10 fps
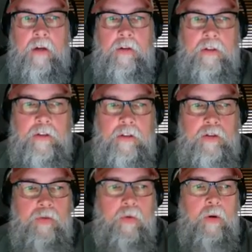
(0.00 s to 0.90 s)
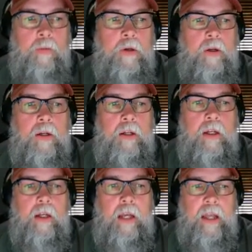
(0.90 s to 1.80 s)
decisions for them.
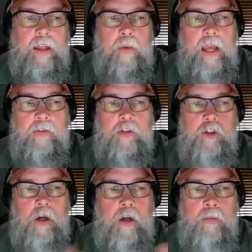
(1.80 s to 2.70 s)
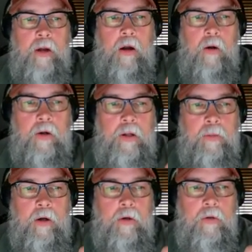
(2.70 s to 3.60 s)
And then we have shutter priority
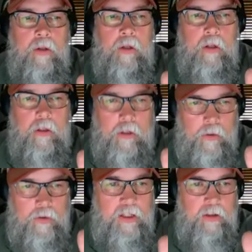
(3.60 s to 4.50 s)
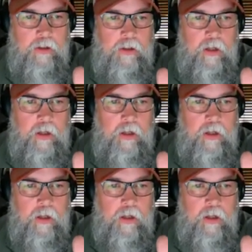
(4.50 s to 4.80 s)
mode. You set the shutter